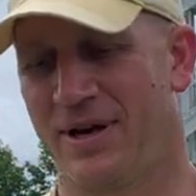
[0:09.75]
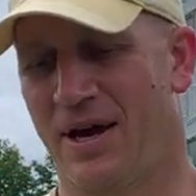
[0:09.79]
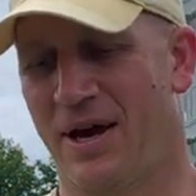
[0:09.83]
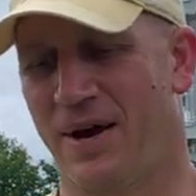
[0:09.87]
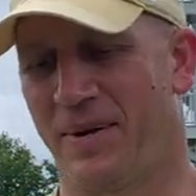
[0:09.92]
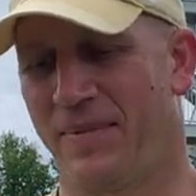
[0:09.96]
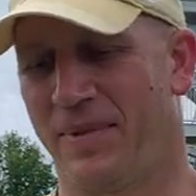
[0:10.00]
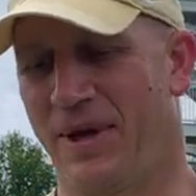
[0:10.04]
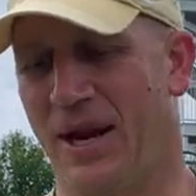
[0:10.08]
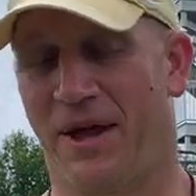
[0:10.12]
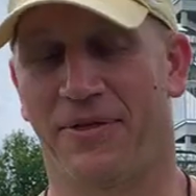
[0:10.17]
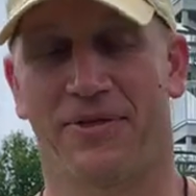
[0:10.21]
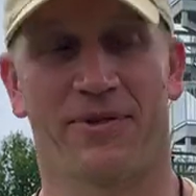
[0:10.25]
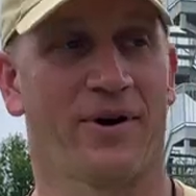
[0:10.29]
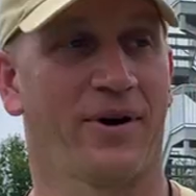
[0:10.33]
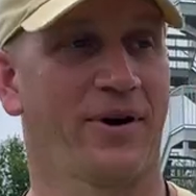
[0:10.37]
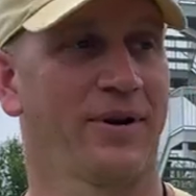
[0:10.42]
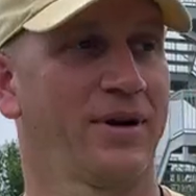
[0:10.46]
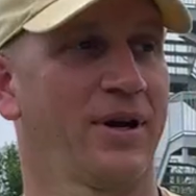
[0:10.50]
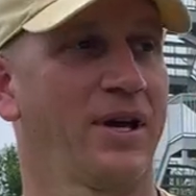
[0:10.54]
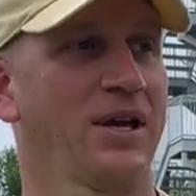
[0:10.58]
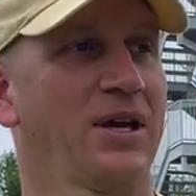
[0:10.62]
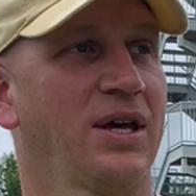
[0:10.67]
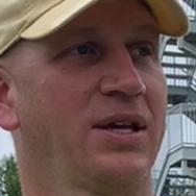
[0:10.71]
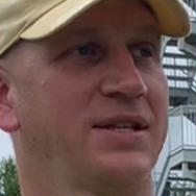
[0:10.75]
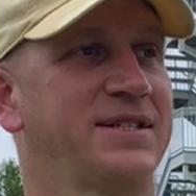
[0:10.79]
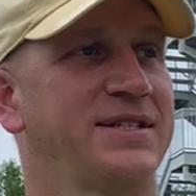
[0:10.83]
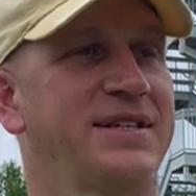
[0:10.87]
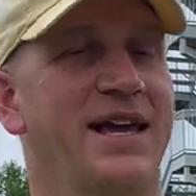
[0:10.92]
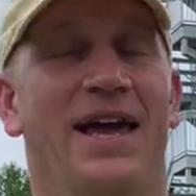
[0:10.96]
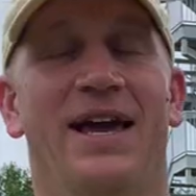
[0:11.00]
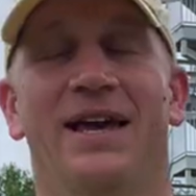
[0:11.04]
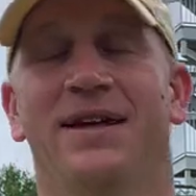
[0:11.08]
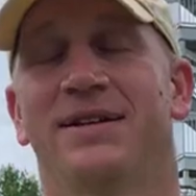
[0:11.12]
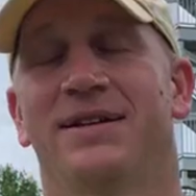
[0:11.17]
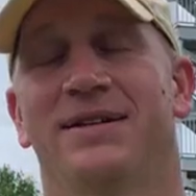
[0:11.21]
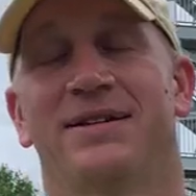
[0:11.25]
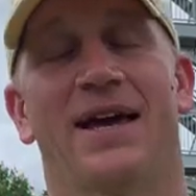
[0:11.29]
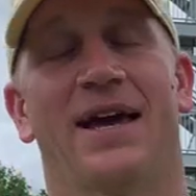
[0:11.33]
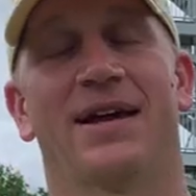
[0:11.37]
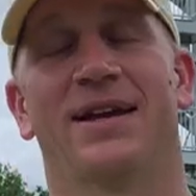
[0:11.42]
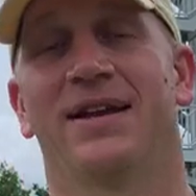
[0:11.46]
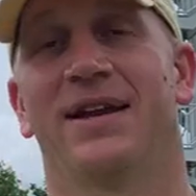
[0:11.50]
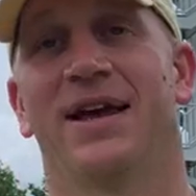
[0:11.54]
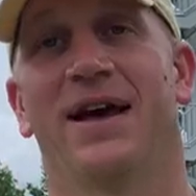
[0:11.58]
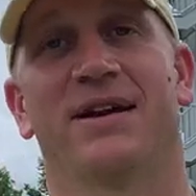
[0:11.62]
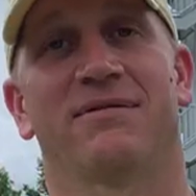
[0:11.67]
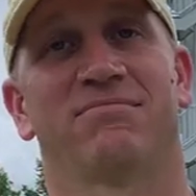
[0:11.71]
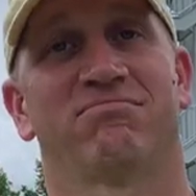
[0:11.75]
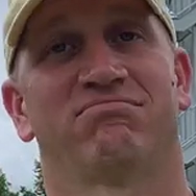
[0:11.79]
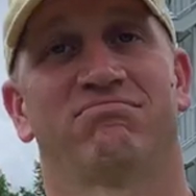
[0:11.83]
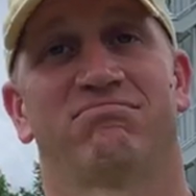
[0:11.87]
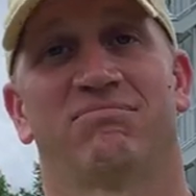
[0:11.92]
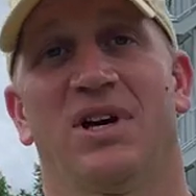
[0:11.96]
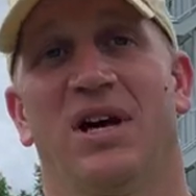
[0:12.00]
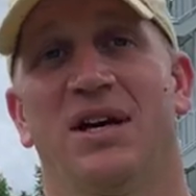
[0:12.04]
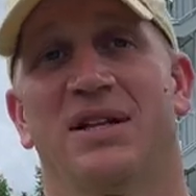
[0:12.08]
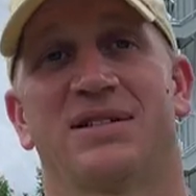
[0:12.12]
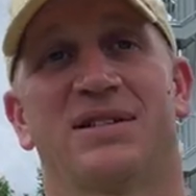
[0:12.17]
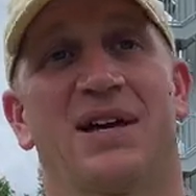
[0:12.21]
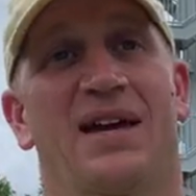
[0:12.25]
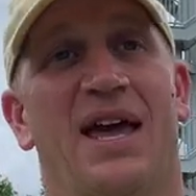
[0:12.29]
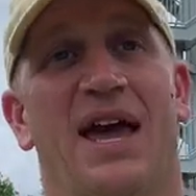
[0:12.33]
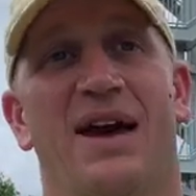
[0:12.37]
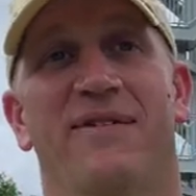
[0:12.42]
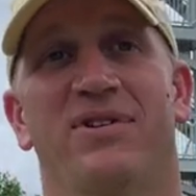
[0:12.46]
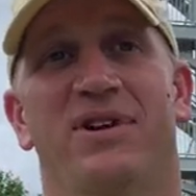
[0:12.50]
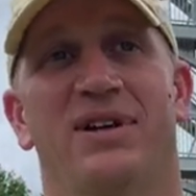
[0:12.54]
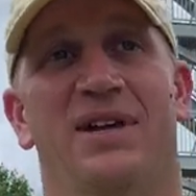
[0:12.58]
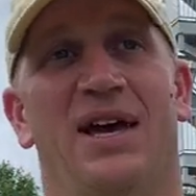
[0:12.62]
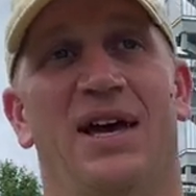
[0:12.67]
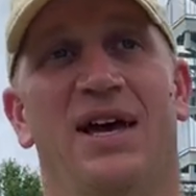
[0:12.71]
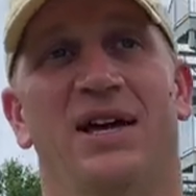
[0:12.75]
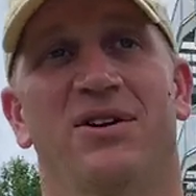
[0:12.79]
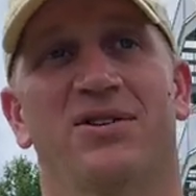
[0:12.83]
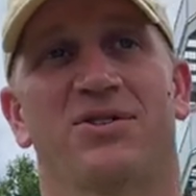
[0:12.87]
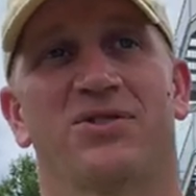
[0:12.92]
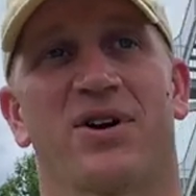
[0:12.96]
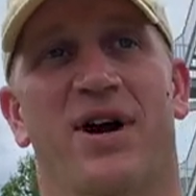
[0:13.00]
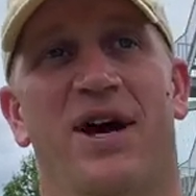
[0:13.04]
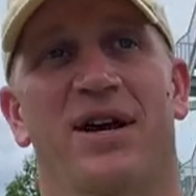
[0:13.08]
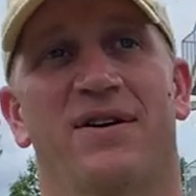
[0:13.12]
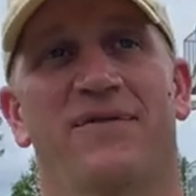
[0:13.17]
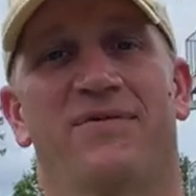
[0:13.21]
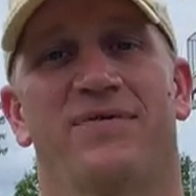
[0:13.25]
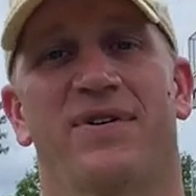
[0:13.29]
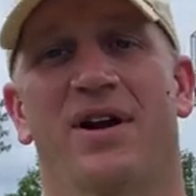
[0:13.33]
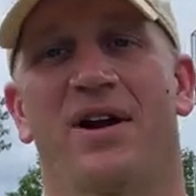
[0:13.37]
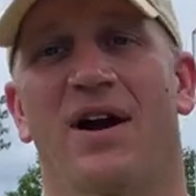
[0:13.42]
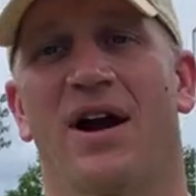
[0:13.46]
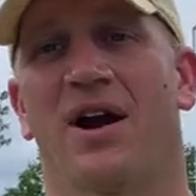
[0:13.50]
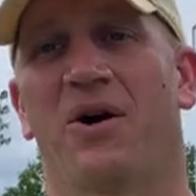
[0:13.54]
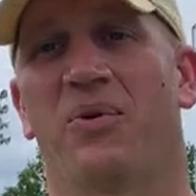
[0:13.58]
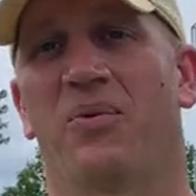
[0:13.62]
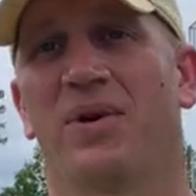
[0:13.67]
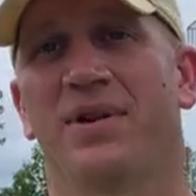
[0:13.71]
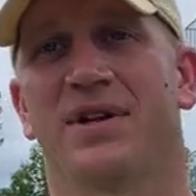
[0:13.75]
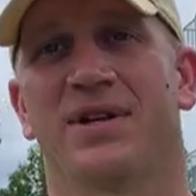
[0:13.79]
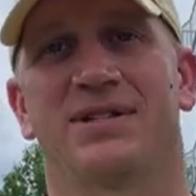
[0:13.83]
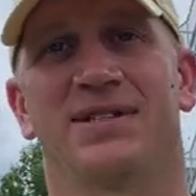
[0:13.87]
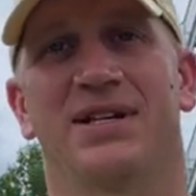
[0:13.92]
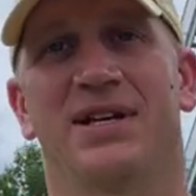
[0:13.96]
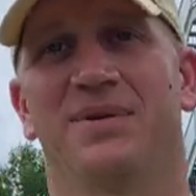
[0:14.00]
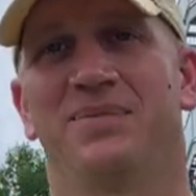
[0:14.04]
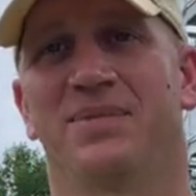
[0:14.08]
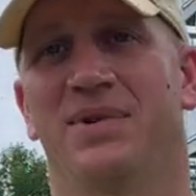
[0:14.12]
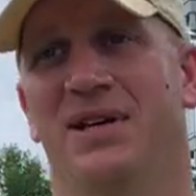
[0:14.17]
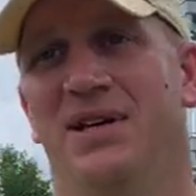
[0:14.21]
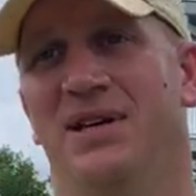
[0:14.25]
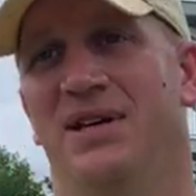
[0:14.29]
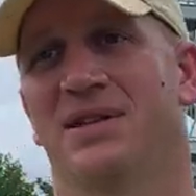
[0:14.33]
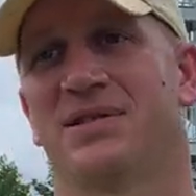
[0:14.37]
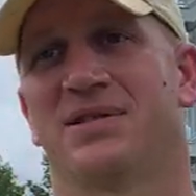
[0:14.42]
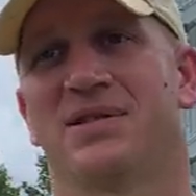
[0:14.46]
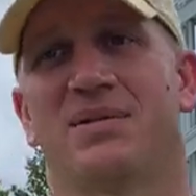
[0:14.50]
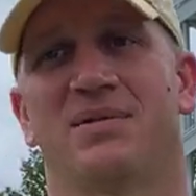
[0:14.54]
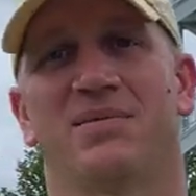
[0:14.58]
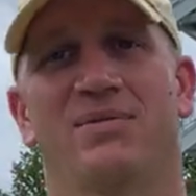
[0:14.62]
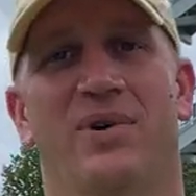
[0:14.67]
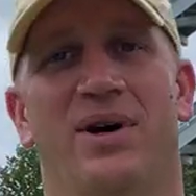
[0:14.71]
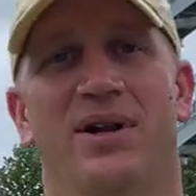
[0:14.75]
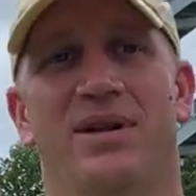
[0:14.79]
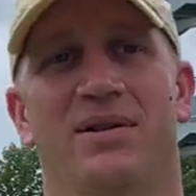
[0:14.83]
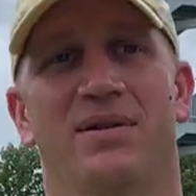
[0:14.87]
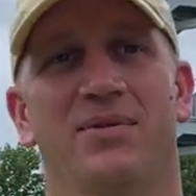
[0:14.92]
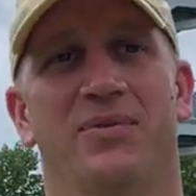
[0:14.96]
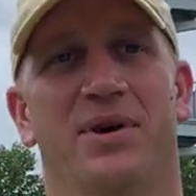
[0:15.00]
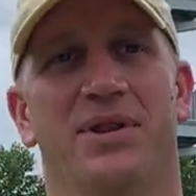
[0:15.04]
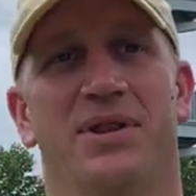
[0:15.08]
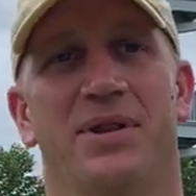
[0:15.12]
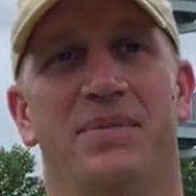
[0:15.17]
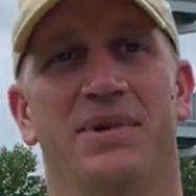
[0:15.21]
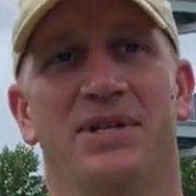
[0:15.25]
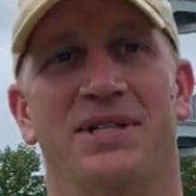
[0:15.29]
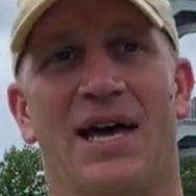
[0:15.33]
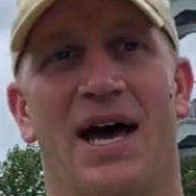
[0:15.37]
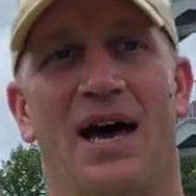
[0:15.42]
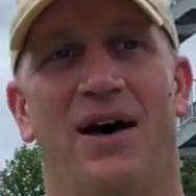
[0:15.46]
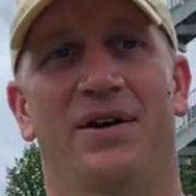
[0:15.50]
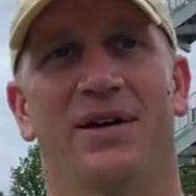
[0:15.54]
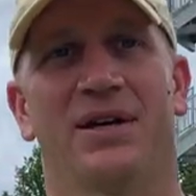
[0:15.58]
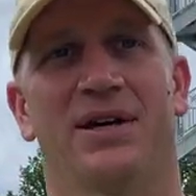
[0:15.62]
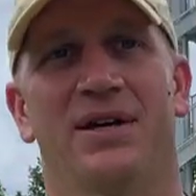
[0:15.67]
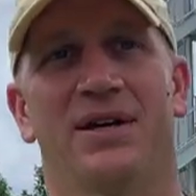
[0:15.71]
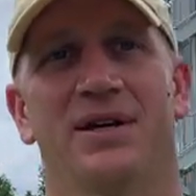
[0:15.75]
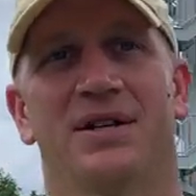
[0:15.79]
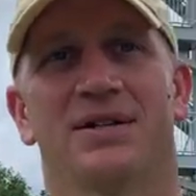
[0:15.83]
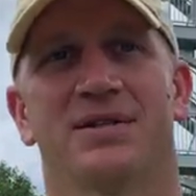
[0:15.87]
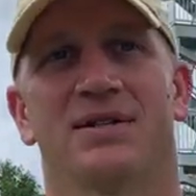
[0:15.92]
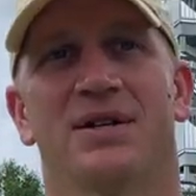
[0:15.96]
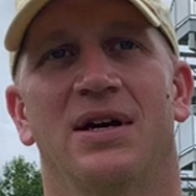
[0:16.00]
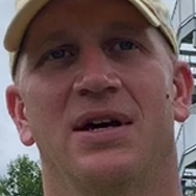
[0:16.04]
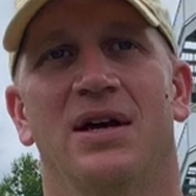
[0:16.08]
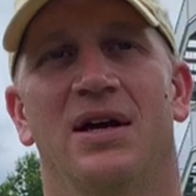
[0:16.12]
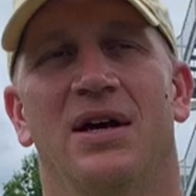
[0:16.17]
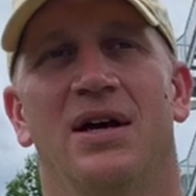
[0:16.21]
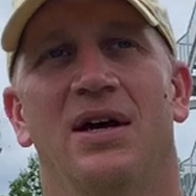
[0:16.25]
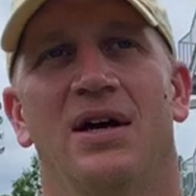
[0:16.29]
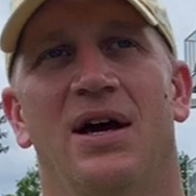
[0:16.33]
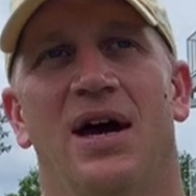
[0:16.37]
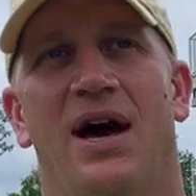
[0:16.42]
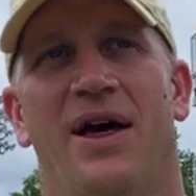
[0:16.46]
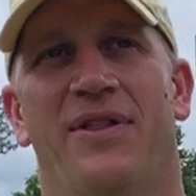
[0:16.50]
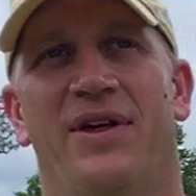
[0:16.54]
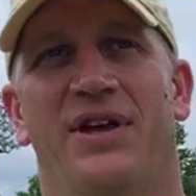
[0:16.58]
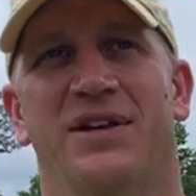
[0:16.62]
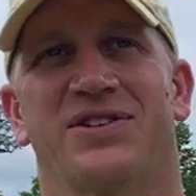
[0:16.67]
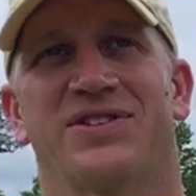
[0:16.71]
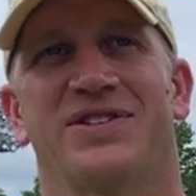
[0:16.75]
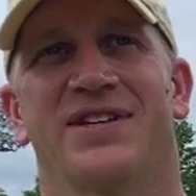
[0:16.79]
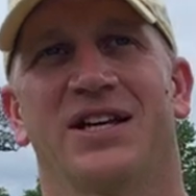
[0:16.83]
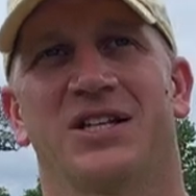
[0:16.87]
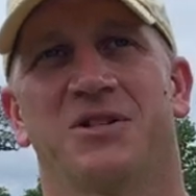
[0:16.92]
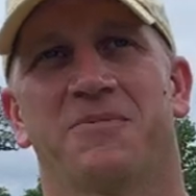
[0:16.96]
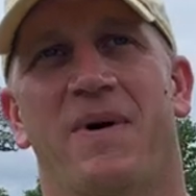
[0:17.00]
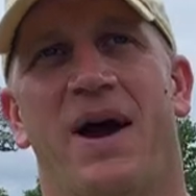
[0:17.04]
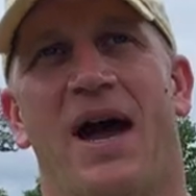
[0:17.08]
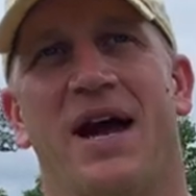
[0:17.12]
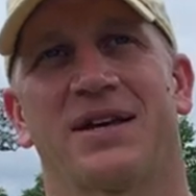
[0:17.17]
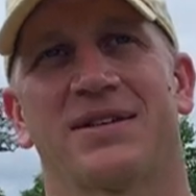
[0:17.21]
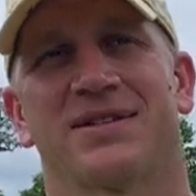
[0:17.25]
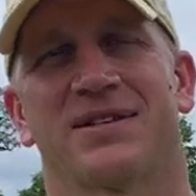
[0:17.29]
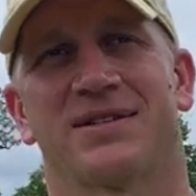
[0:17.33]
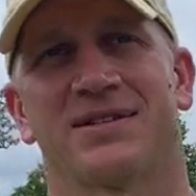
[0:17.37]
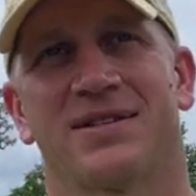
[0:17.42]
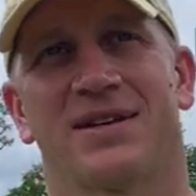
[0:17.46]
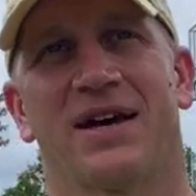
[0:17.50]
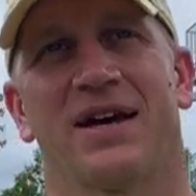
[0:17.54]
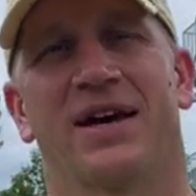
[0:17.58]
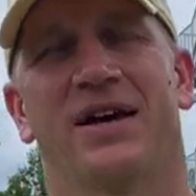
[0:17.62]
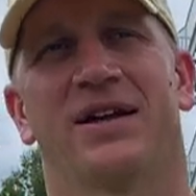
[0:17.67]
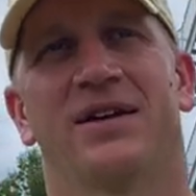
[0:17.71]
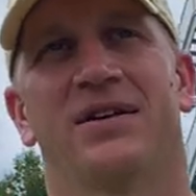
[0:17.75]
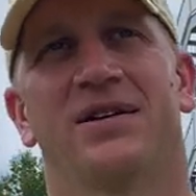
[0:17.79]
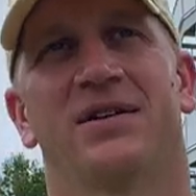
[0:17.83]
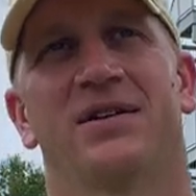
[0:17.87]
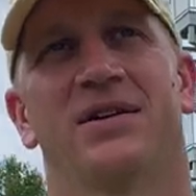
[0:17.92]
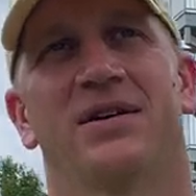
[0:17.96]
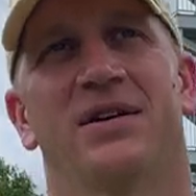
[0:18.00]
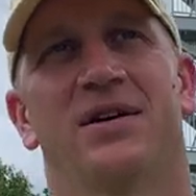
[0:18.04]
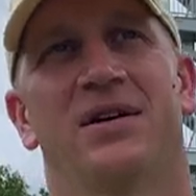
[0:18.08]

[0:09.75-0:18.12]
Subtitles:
I mean, I thought it's day to day. It's like every day you're trying to figure out what the team needs and what the mentality is. I think six practices in,